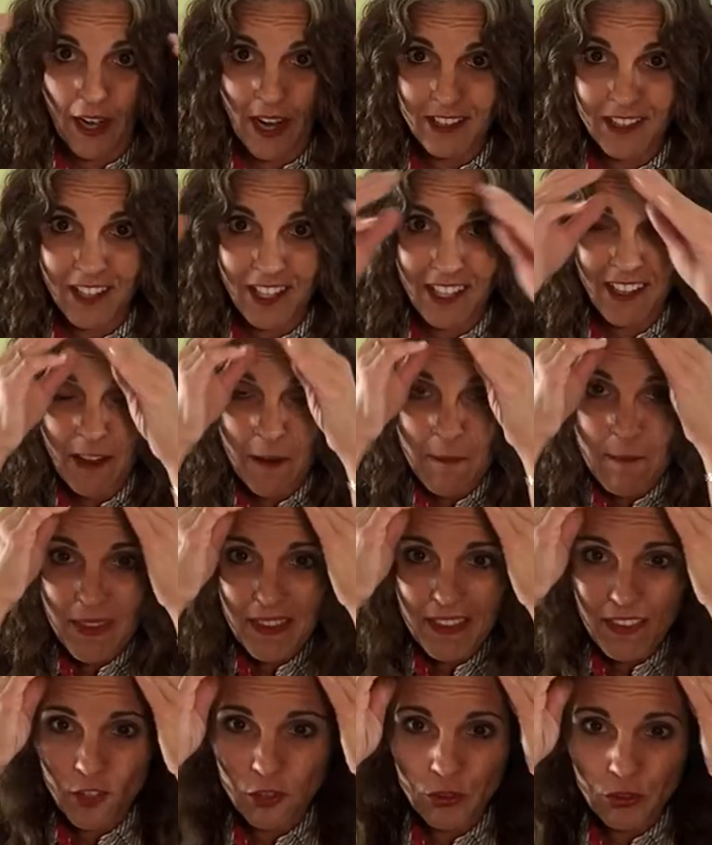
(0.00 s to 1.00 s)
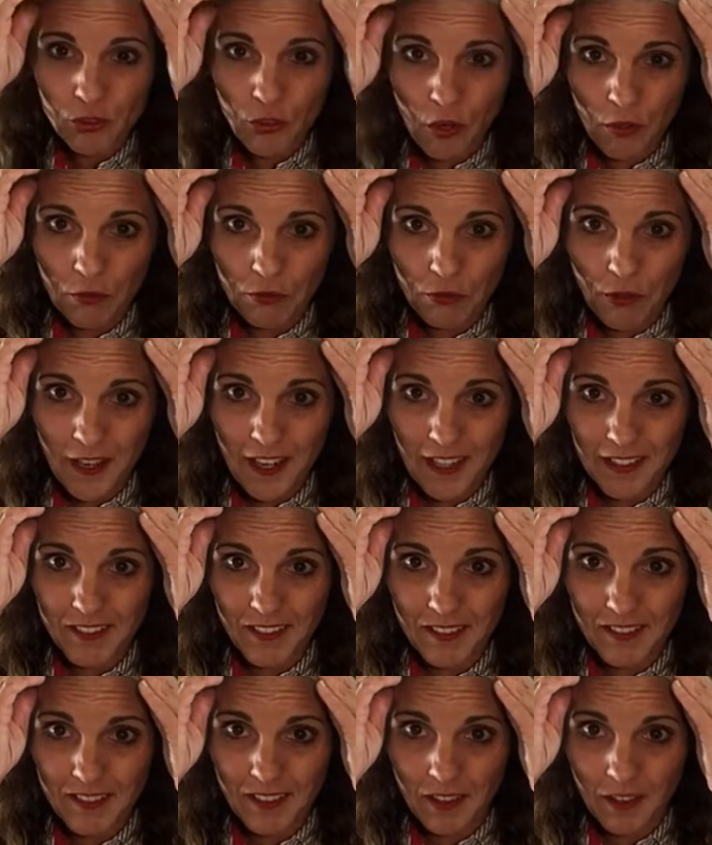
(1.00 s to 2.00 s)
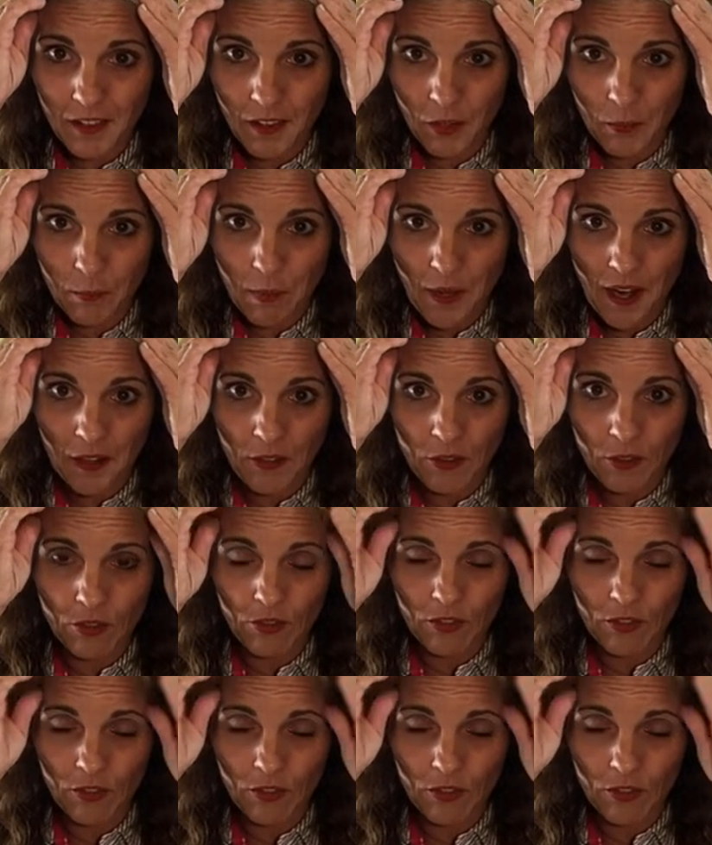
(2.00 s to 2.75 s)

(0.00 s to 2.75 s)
I think they're so afraid to see their patterns.